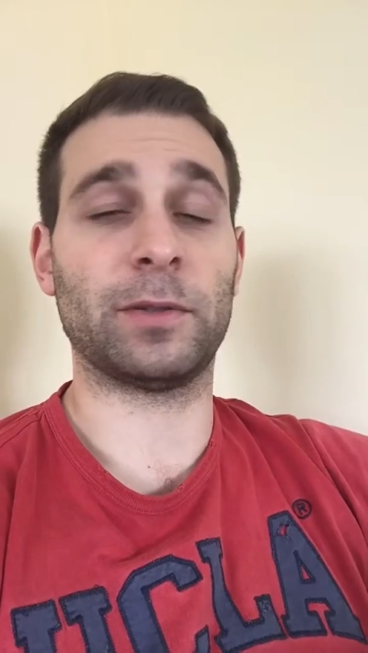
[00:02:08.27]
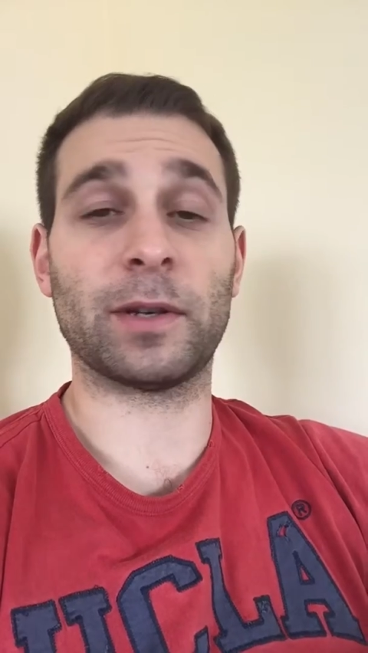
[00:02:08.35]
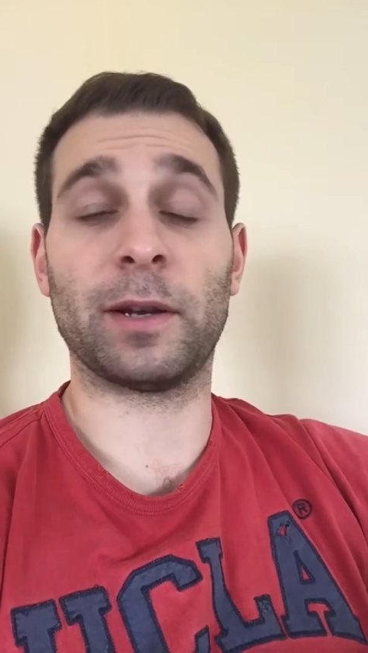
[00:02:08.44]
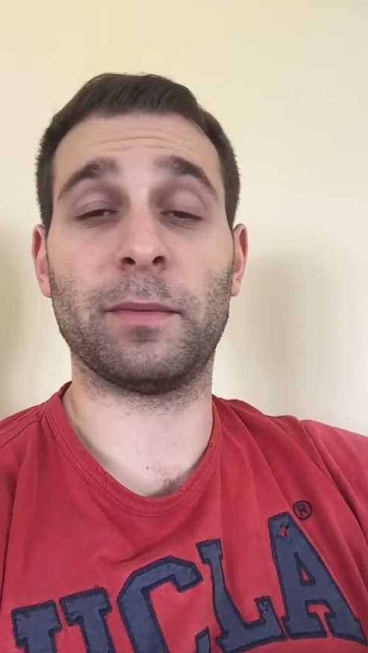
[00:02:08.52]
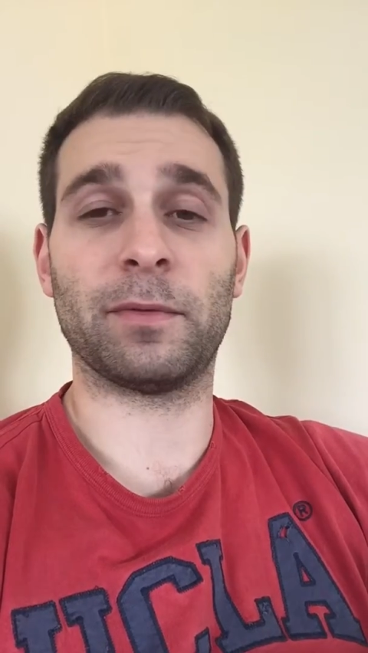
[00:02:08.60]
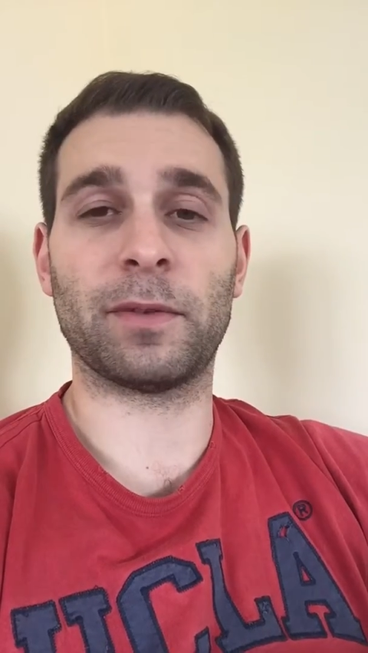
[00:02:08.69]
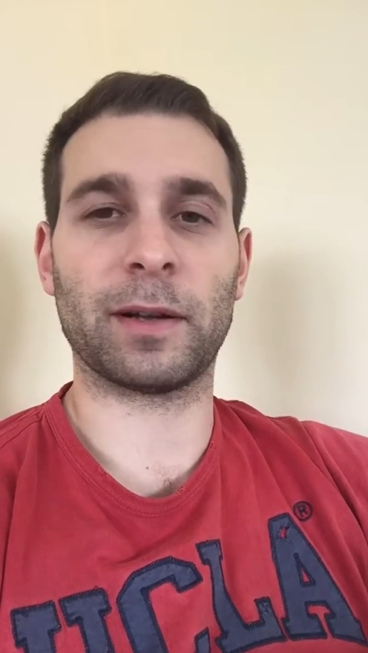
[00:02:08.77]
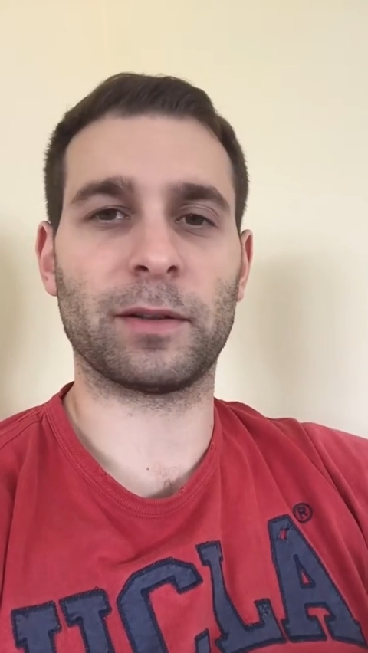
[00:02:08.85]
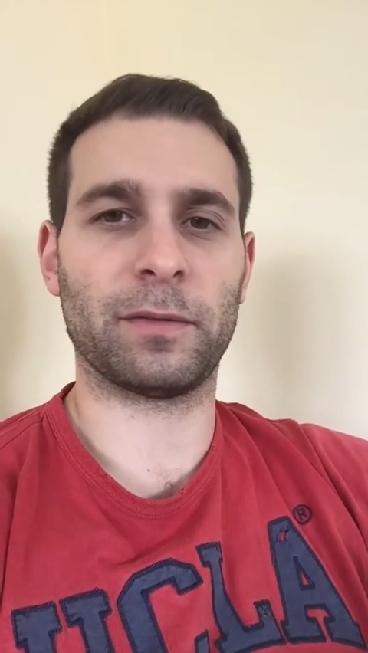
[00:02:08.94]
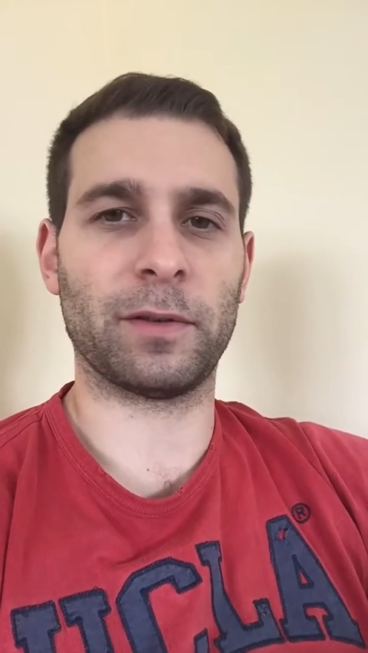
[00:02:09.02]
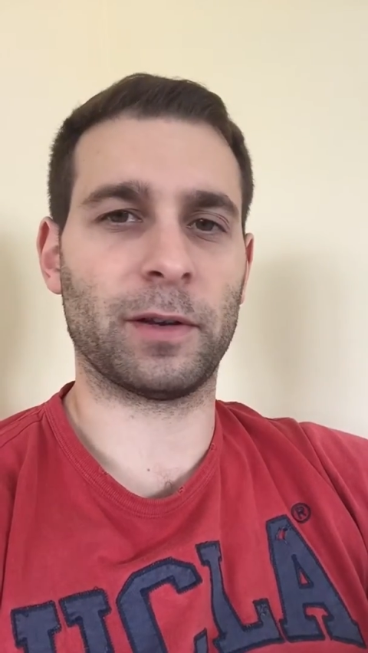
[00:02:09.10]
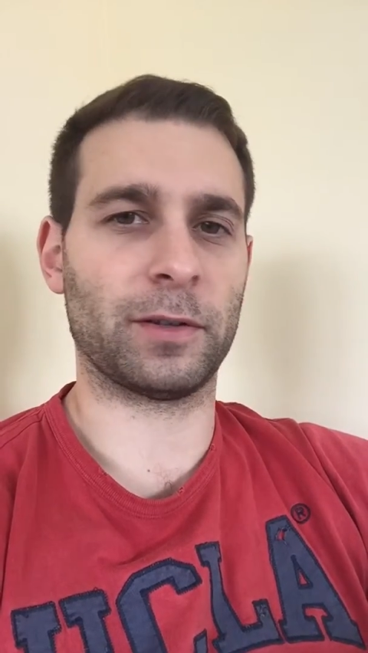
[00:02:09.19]
It was in fact
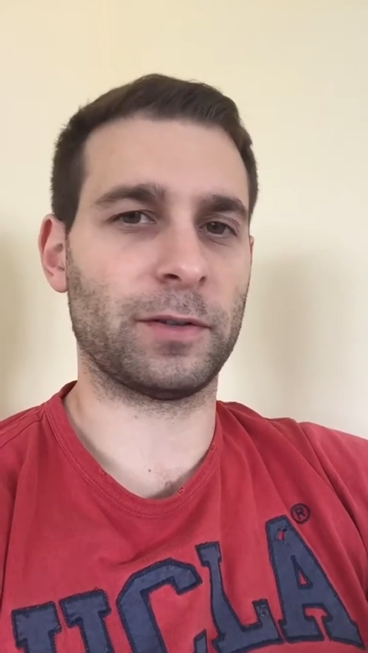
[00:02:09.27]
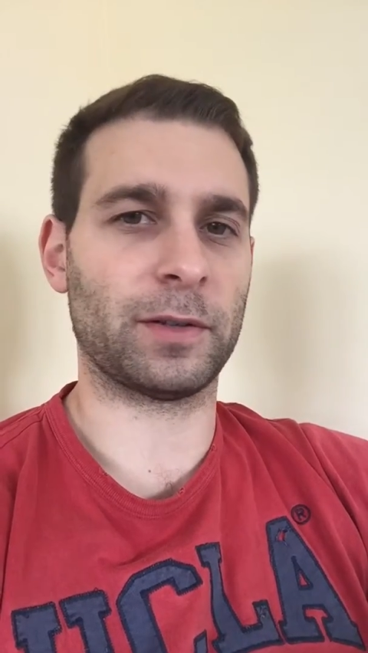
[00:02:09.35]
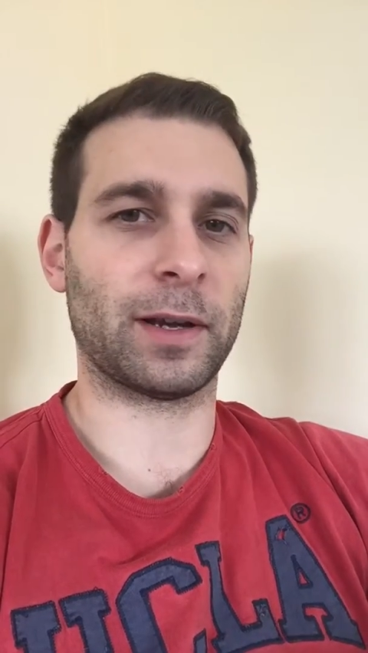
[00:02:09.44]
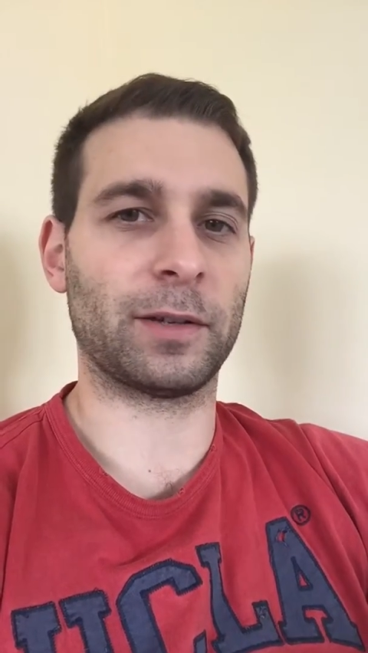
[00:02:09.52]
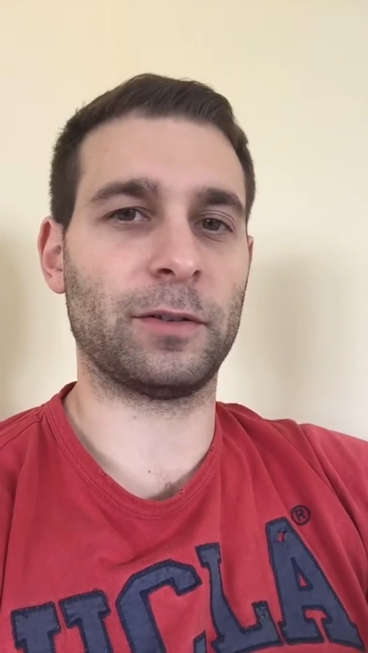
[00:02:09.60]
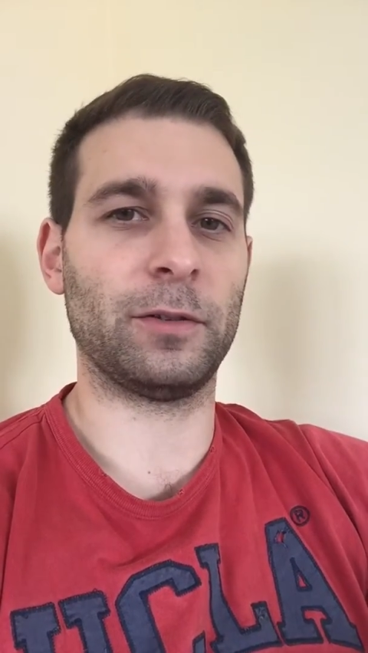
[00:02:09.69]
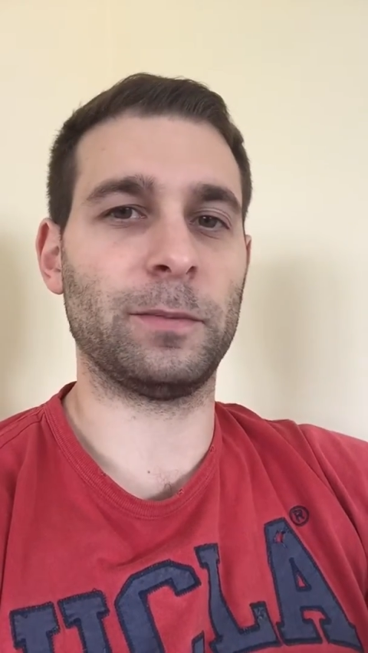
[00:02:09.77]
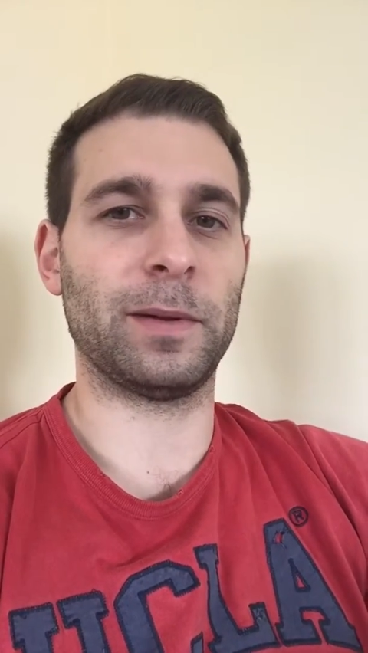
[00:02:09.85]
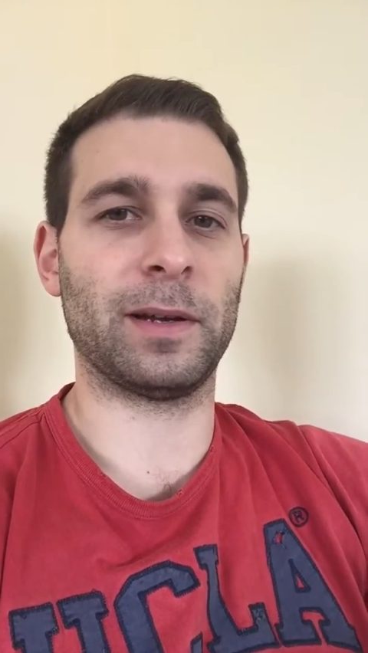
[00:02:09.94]
the first deck to